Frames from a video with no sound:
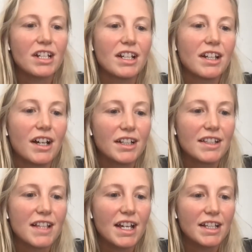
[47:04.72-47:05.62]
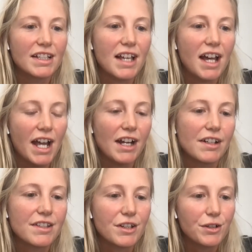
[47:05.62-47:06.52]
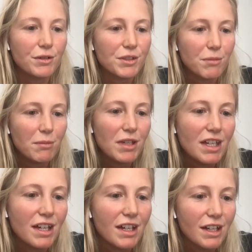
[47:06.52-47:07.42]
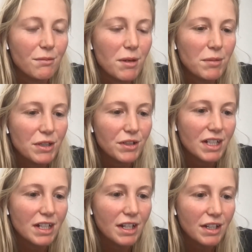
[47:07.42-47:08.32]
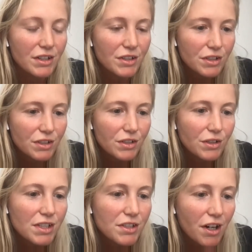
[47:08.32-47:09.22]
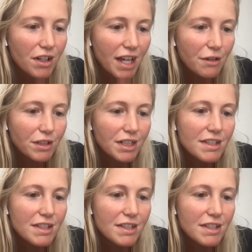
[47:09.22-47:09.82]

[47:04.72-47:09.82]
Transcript: on sales hire, so maybe you can start on that one.